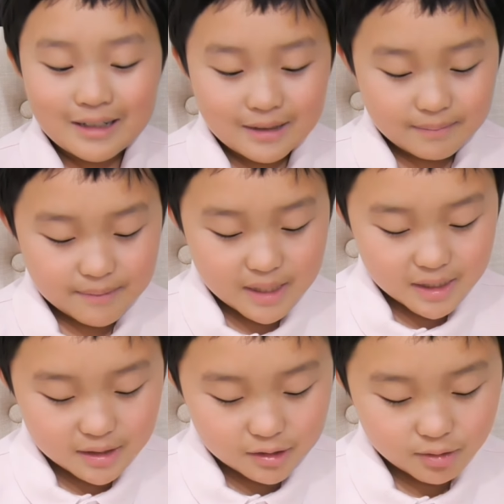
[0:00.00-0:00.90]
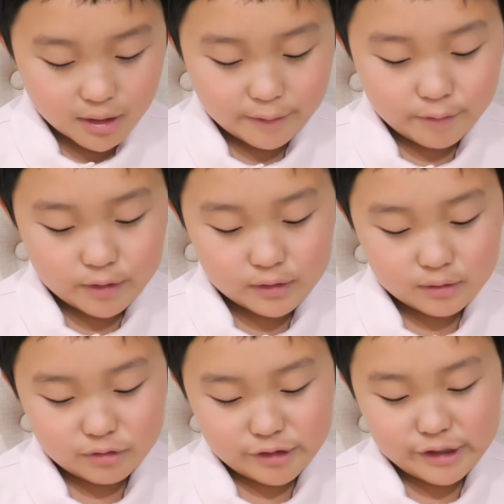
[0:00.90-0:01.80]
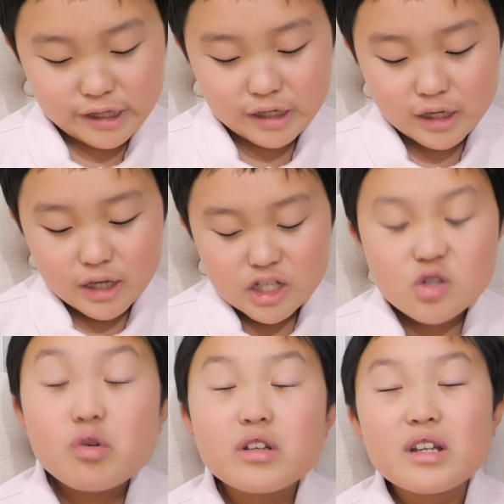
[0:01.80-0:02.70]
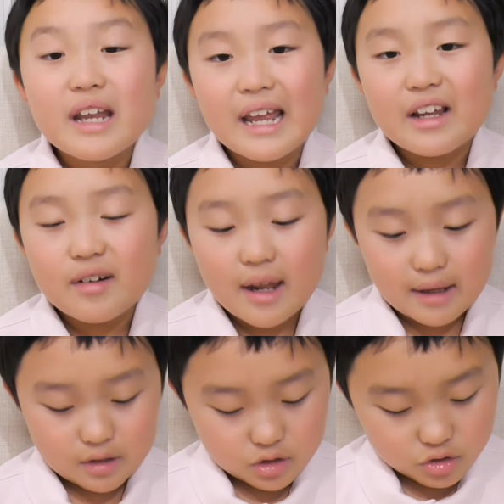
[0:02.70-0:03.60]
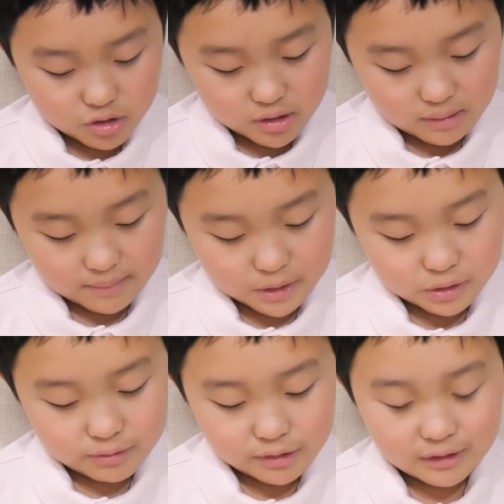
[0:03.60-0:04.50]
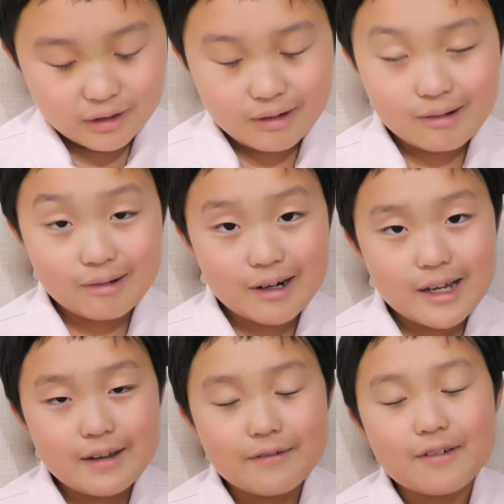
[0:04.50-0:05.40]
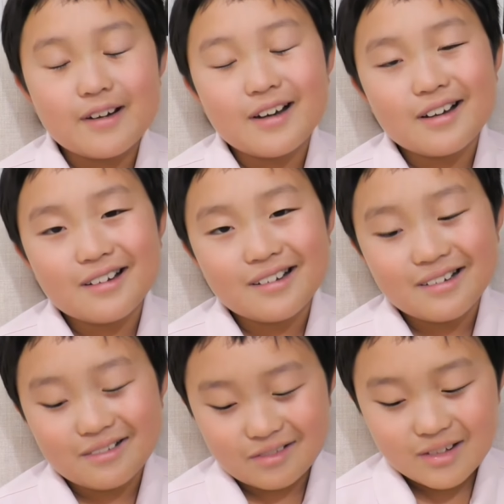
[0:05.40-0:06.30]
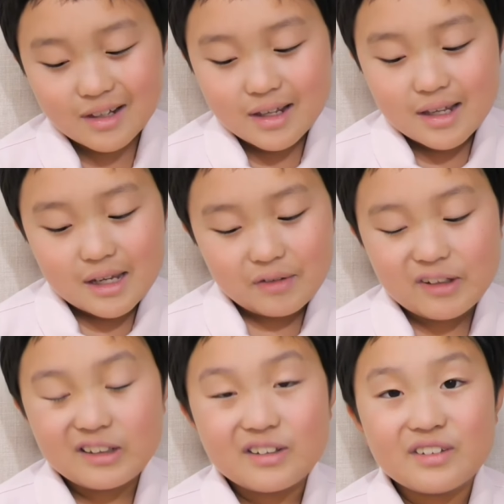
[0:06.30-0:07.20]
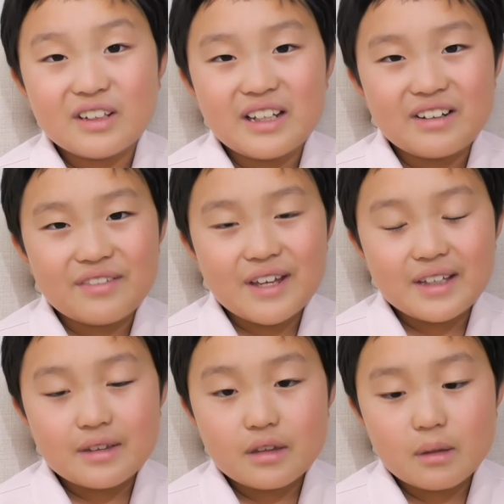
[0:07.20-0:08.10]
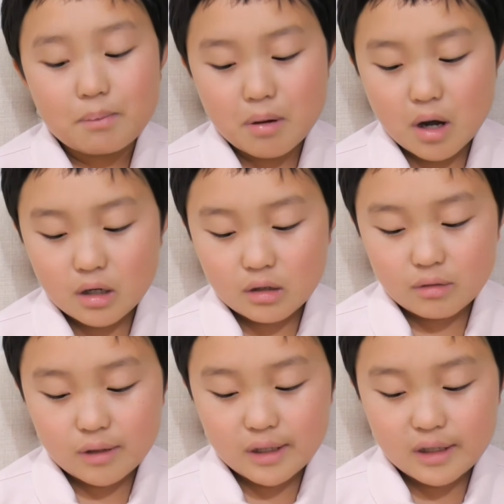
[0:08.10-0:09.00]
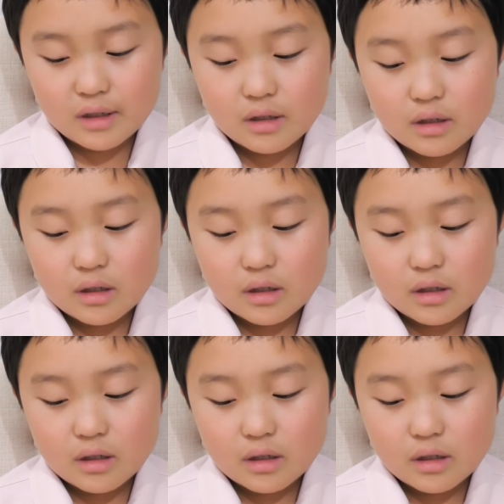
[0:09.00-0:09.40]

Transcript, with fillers: Min's wife was like she wasn't angry at Tree-ear, but she was a little grave. Uh oh. And we learn later that the pottery.